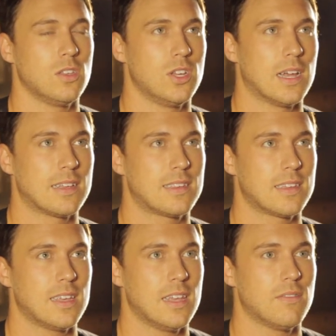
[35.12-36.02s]

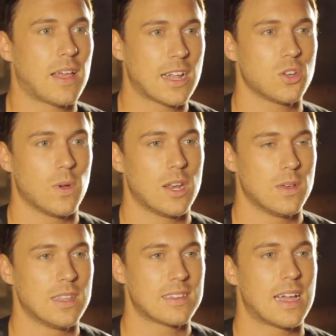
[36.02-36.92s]
just infatuated
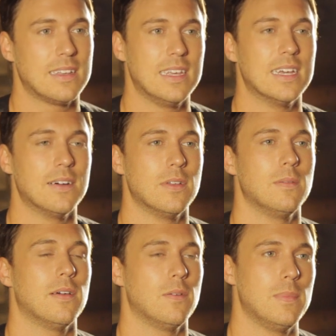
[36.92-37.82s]
with this idea of
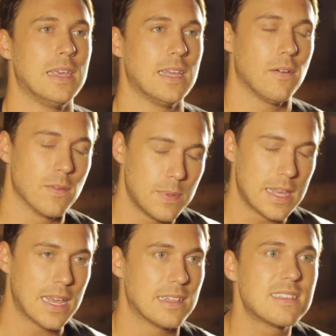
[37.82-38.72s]
it of it being of it
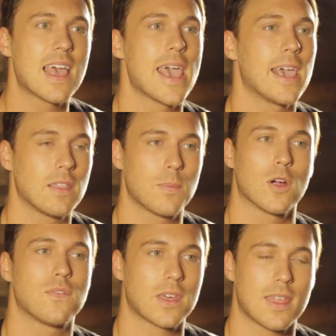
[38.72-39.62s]
being and saying the
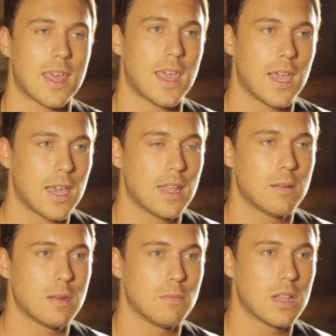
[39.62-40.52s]
perfect thing
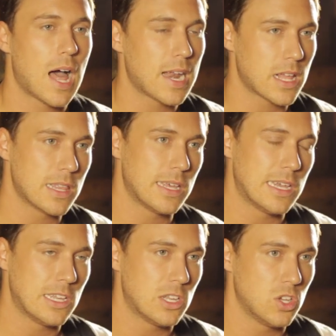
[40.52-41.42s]
and, and
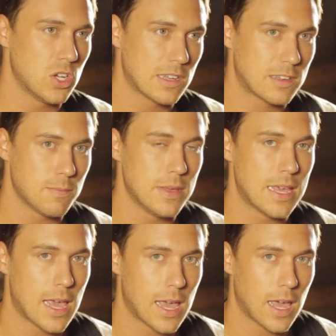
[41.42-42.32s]
melodically just
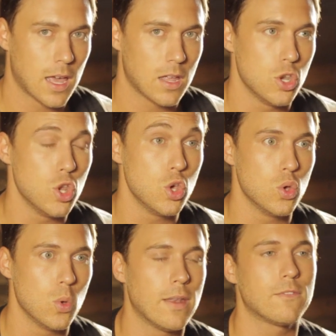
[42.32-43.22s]
being
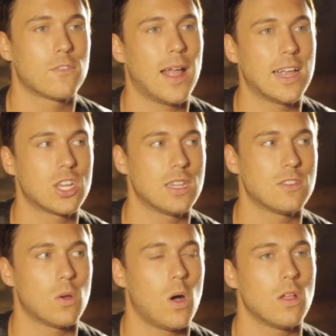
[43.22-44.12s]
new and fresh
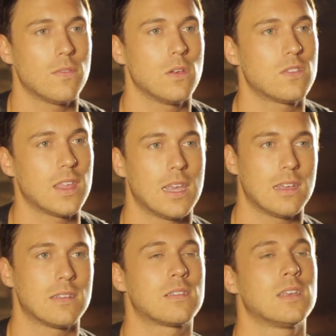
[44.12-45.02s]
and so all those
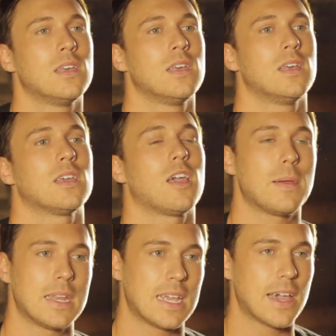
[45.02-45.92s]
things
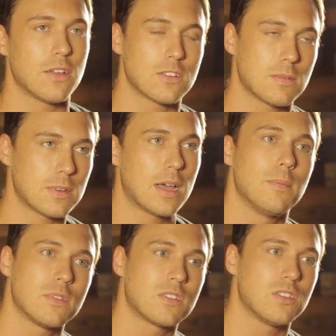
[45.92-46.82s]
coming together
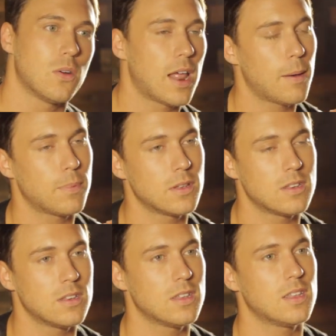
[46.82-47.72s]
sometimes don't
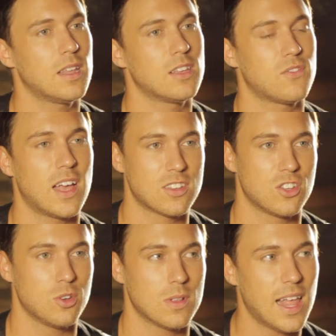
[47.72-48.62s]
happen as fast
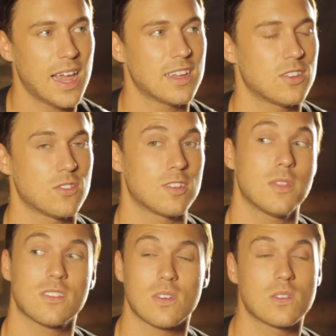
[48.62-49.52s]
as you would like. So some
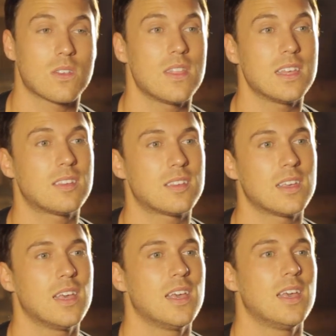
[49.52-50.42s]
of the songs on this